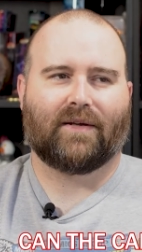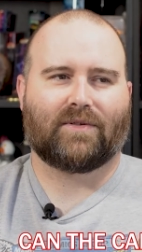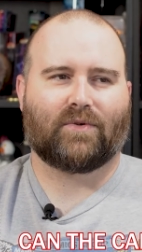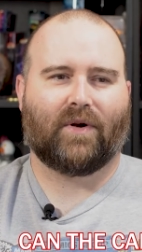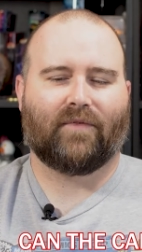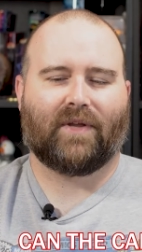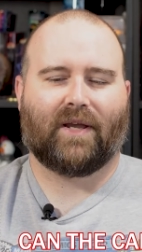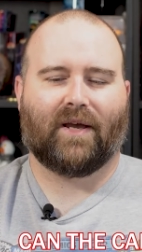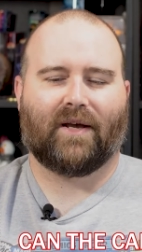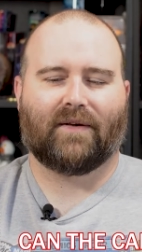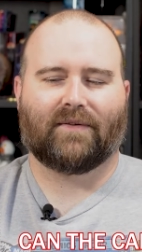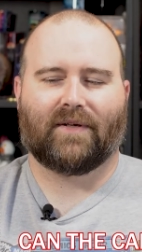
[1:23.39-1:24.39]
sort of
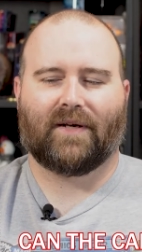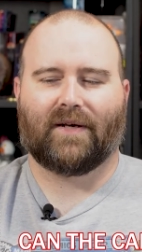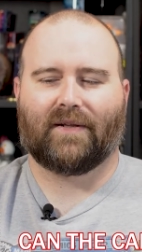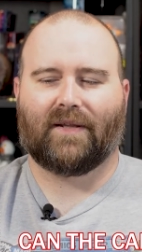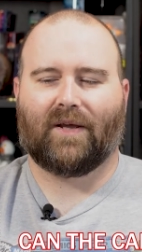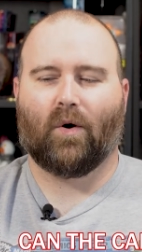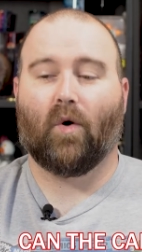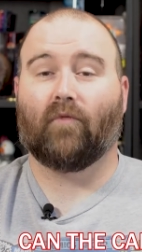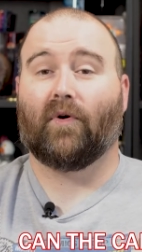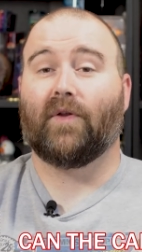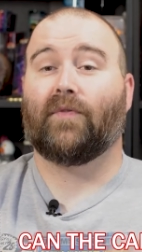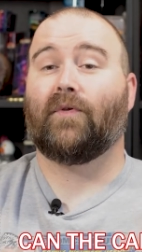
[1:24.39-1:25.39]
the
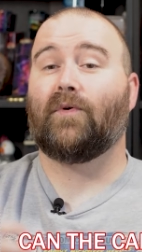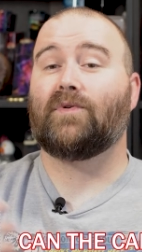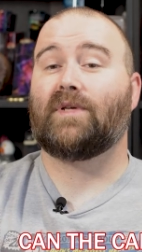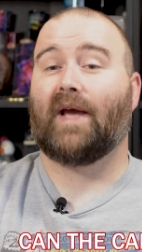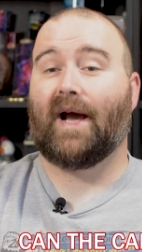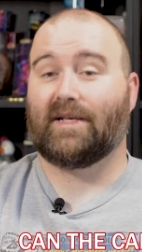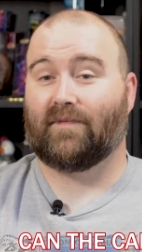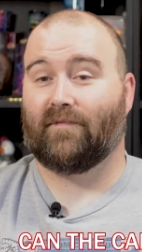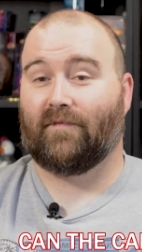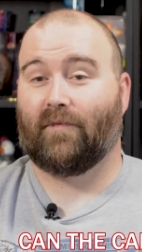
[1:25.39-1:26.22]
over enthusiasm